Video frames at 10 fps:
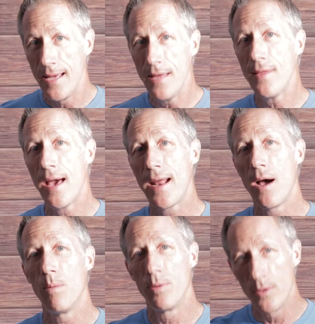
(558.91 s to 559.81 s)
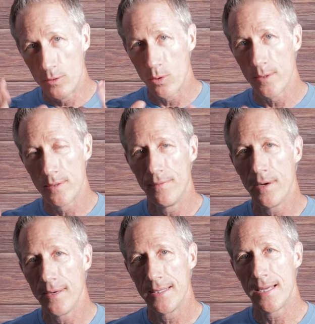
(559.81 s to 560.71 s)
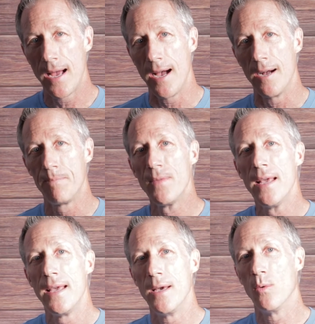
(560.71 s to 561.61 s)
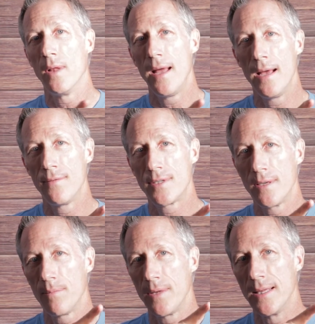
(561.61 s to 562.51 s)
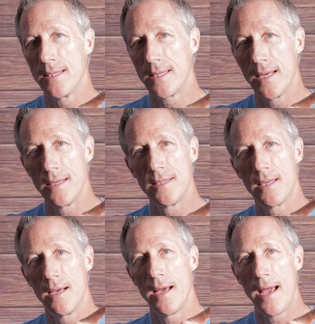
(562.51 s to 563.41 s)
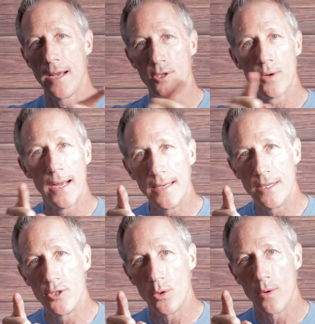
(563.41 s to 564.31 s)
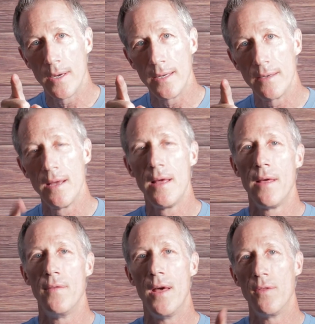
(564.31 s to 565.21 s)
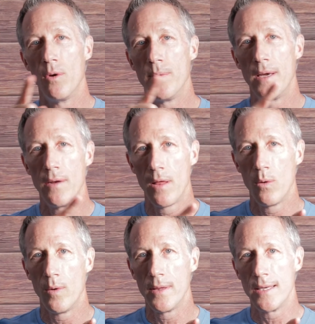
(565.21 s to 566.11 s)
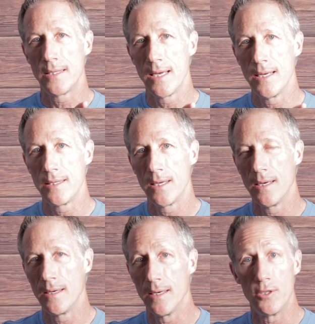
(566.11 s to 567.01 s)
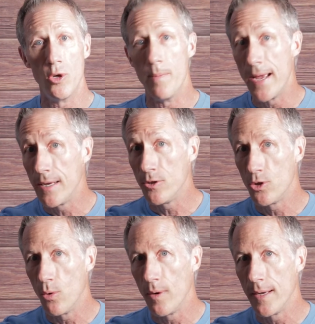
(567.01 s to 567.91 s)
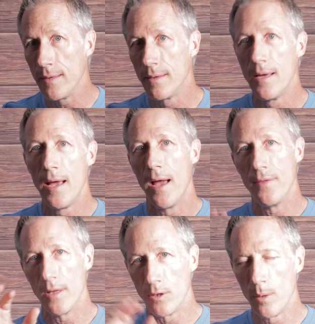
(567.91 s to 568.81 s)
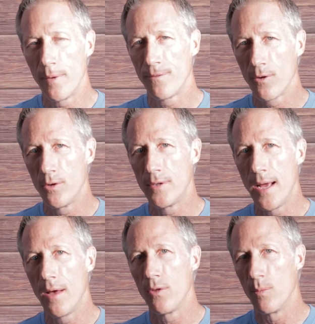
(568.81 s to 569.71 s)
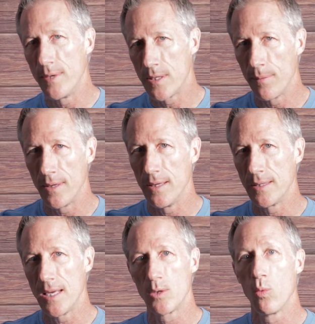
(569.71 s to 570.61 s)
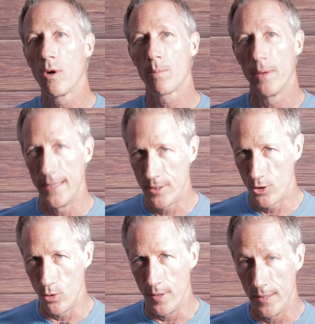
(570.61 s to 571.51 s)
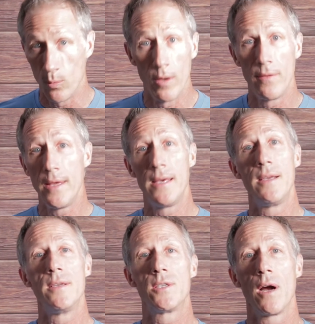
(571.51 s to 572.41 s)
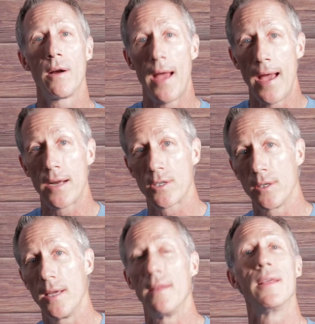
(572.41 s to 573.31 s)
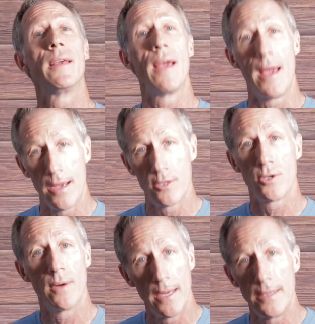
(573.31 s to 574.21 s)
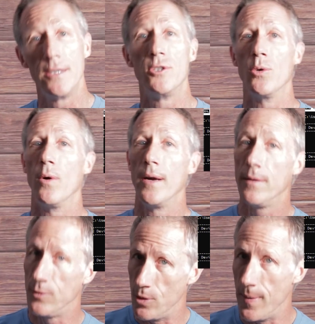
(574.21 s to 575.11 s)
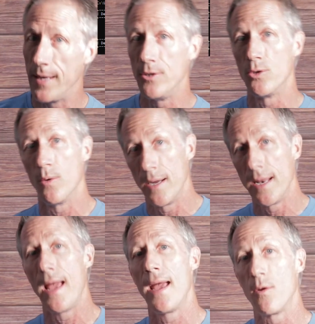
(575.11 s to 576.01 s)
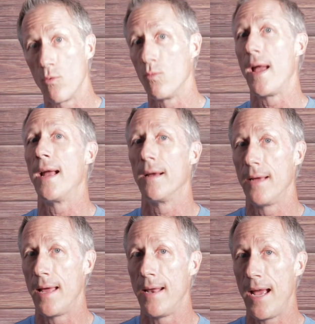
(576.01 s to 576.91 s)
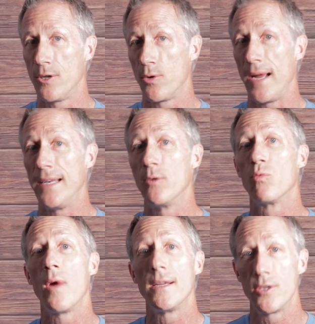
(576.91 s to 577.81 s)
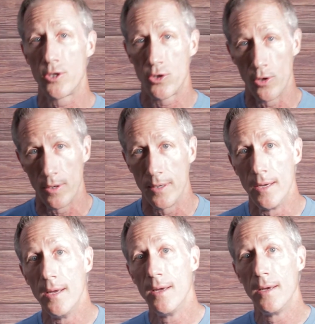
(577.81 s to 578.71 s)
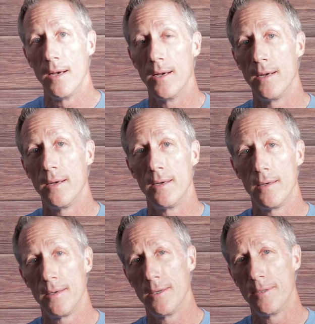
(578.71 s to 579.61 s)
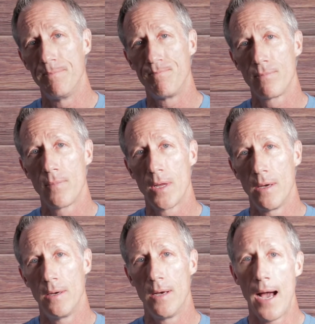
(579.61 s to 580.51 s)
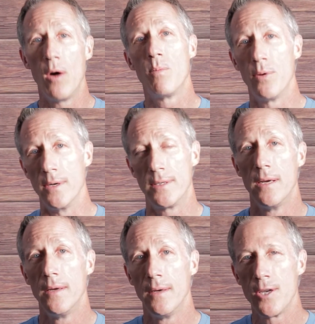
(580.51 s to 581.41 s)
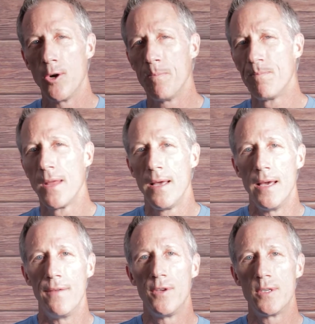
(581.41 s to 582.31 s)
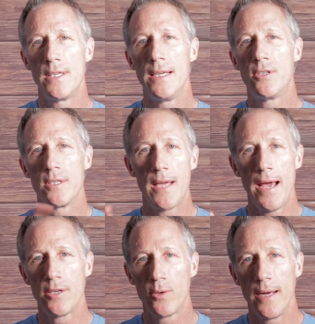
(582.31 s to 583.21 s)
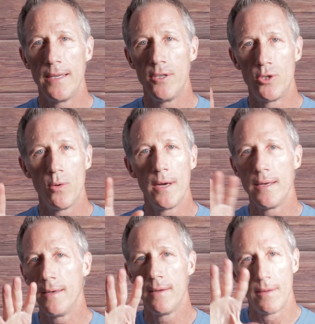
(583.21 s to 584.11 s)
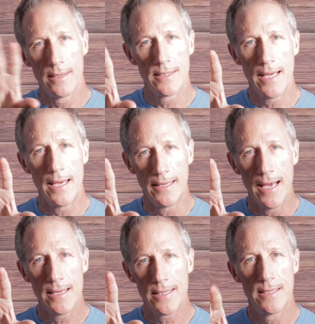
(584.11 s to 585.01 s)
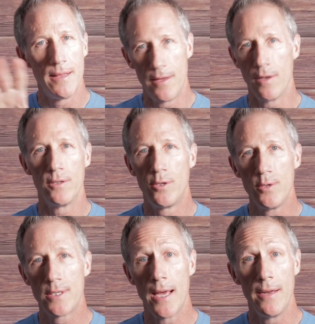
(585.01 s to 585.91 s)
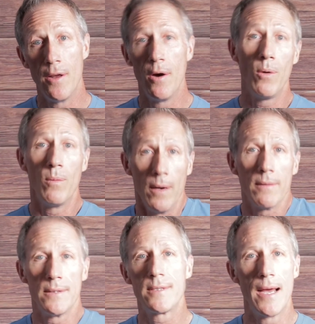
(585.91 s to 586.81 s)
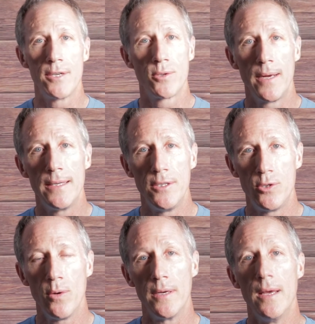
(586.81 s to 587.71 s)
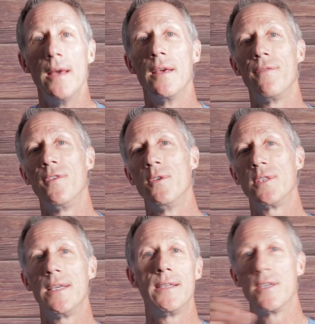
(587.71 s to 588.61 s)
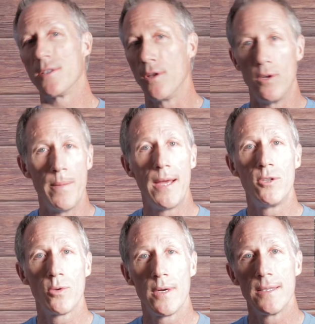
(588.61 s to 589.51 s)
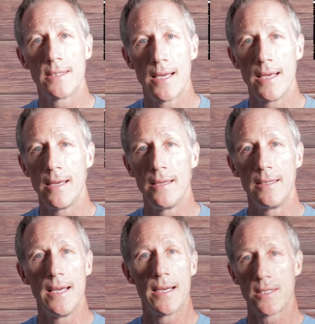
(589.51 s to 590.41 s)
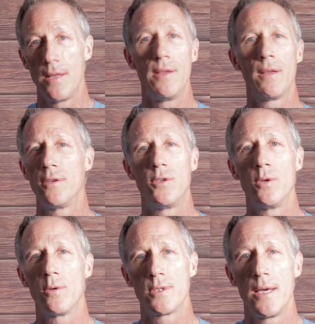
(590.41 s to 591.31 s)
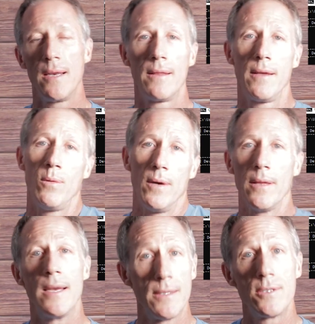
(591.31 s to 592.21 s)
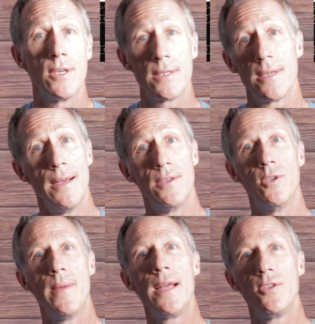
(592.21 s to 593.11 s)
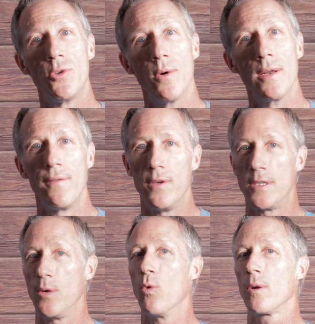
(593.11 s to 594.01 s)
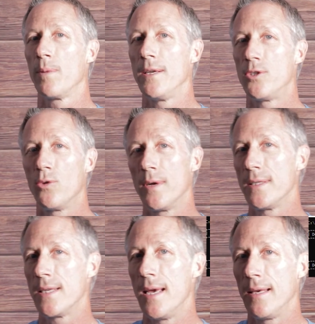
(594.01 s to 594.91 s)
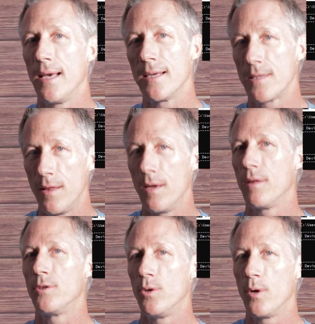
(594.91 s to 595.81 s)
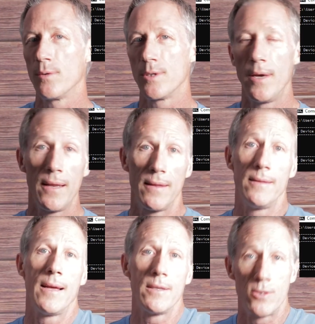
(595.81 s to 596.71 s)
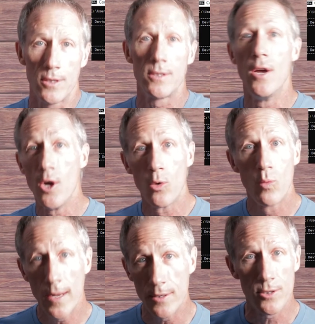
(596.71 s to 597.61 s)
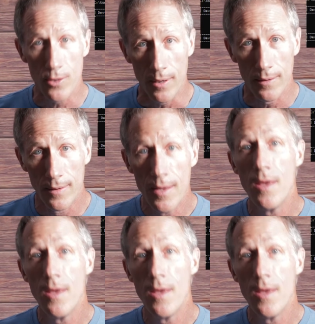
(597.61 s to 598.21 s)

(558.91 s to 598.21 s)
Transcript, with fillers: In that output, towards the very top, it will have something that says uh, Azure AD joined. Then there'll be another one that says uh, a domain joined. And then a little bit further down, there'll be something that says workplace join. Well, these are actually the Azure AD join, domain join, and, and Azure AD registered uh, um, uh, output. So if you see just Azure AD join saying yes, the other two say no, well, it's Azure AD join. If you see just the domain join saying yes and the other two don't say anything, well, then it's just domain join. If you see workplace join saying yes and the other two don't say anything, then it's just registered.